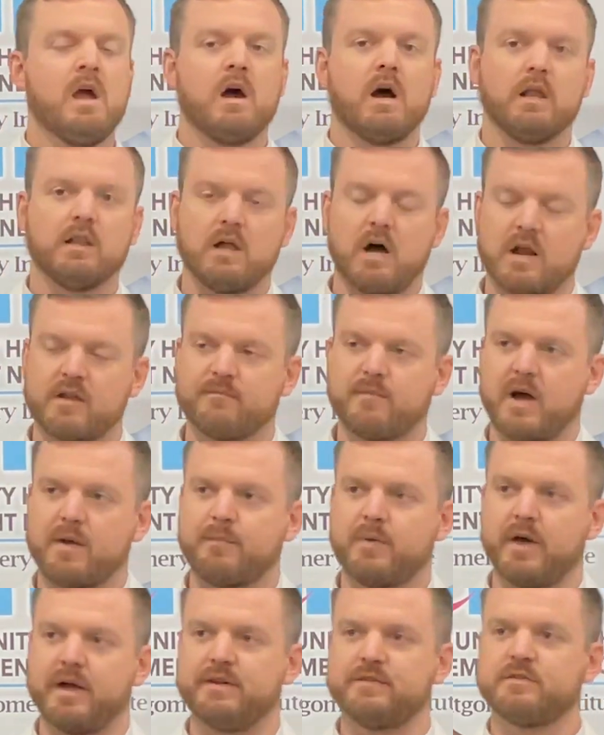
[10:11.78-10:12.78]
A lot of my
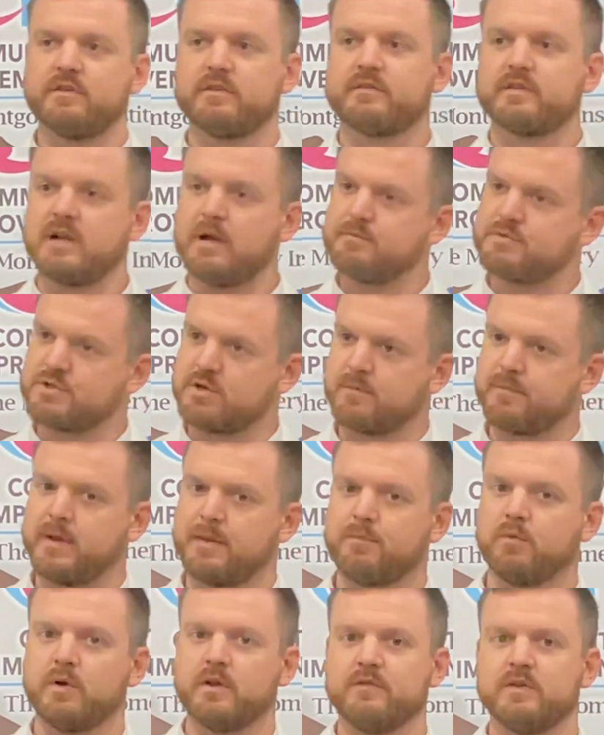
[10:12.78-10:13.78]
patients, and I'm sure
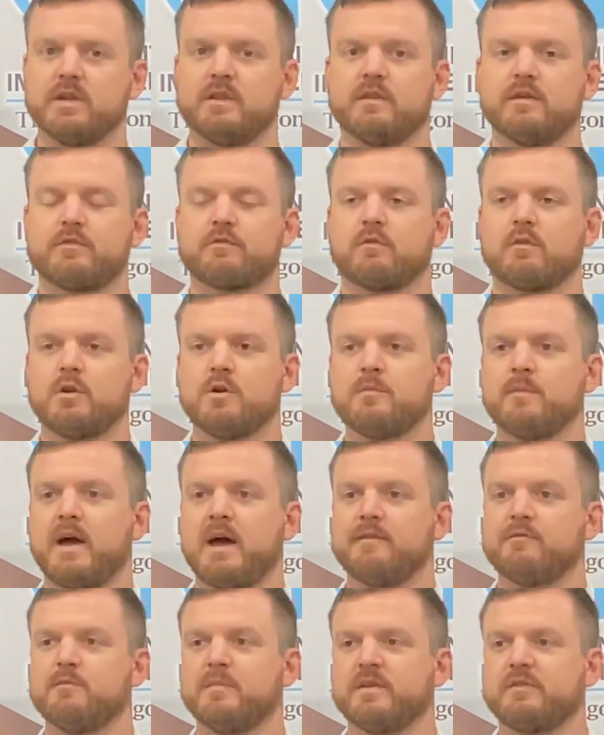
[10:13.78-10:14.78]
people even in this room,
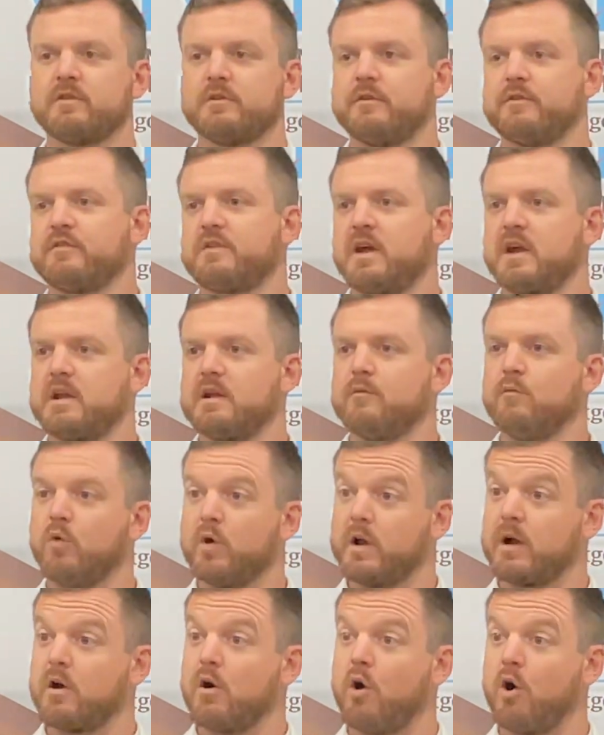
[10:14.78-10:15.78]
have a misunderstanding of
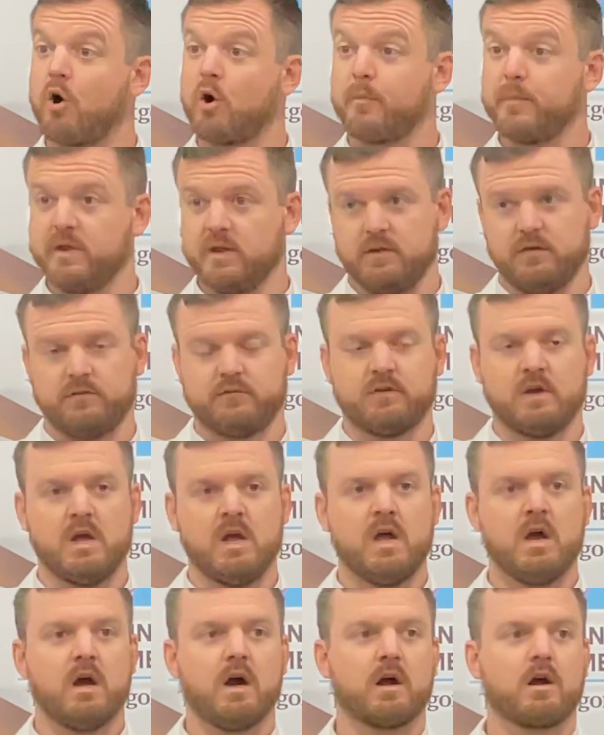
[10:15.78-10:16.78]
what a carb is.
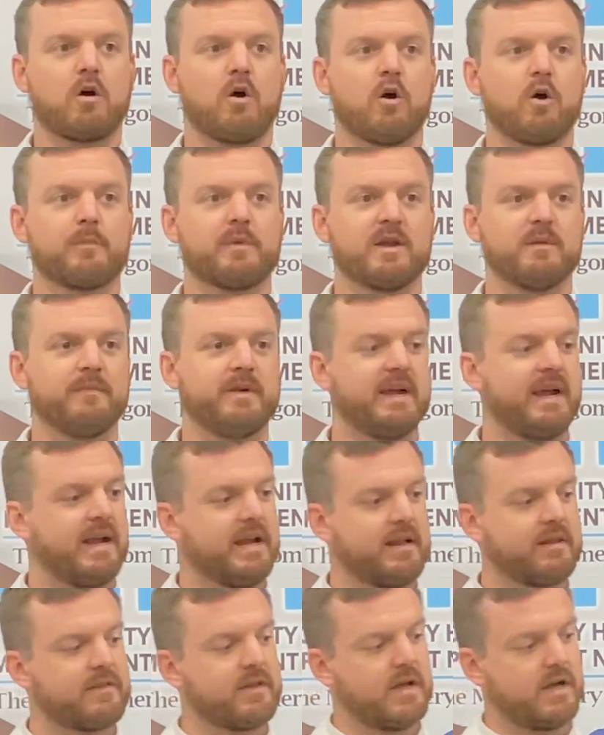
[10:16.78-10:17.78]
A carb can be
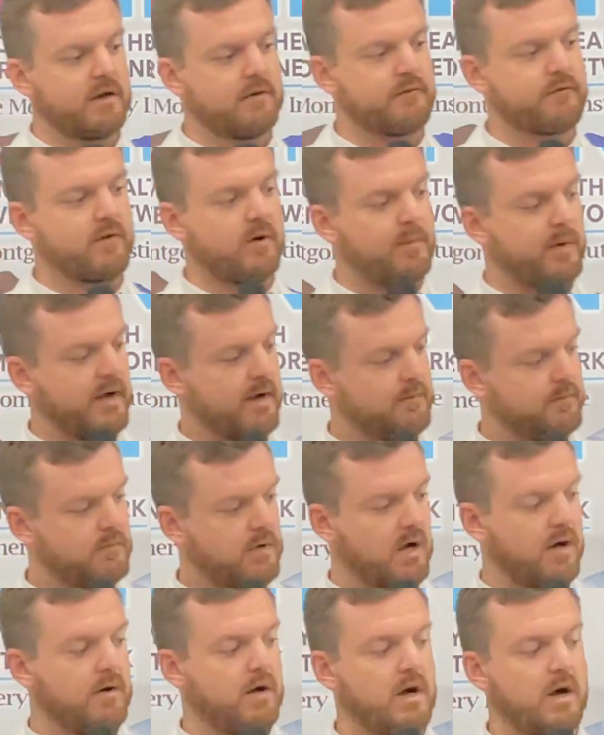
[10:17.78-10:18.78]
anything from
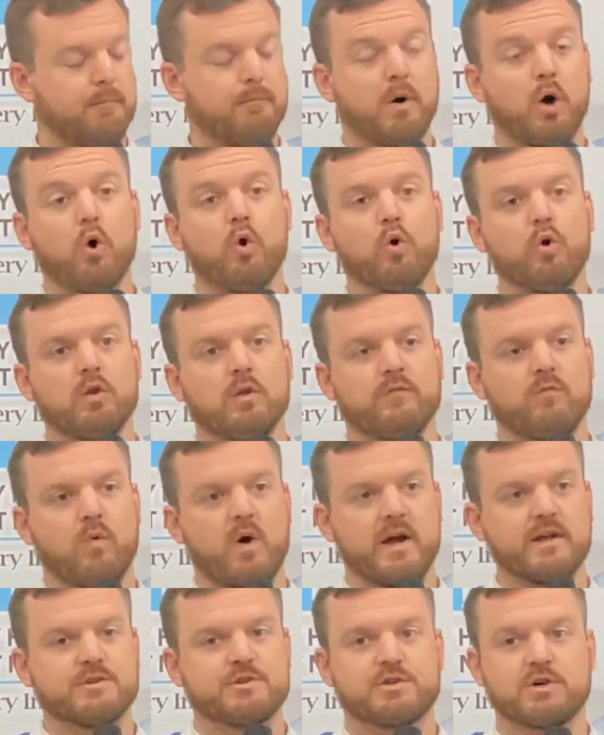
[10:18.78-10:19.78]
a bowl of
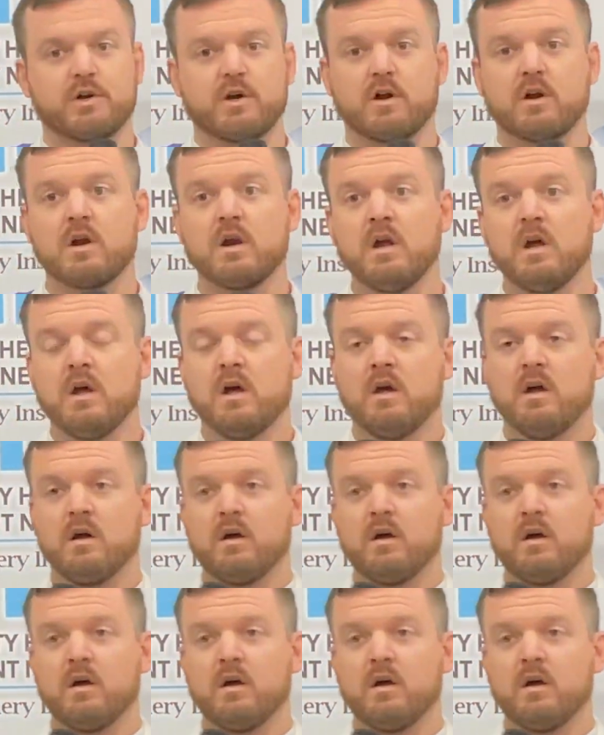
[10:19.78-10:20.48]
white sugar